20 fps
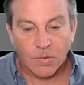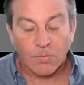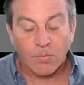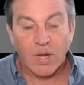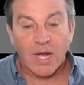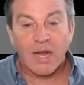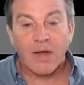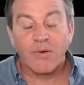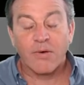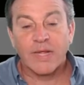
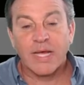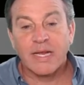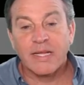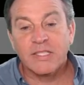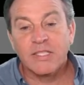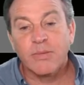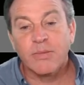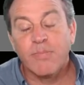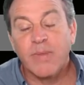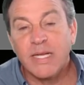Wow, that is
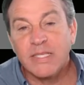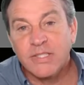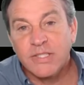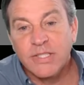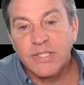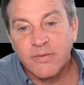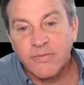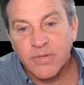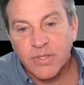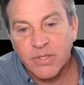a much
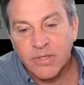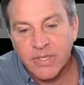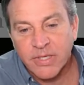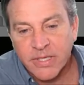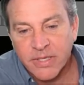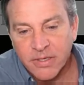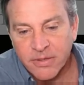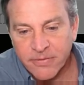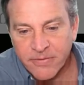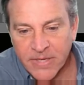different looking
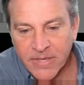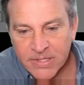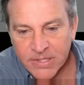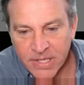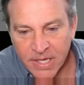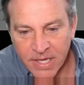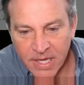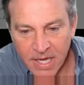interface.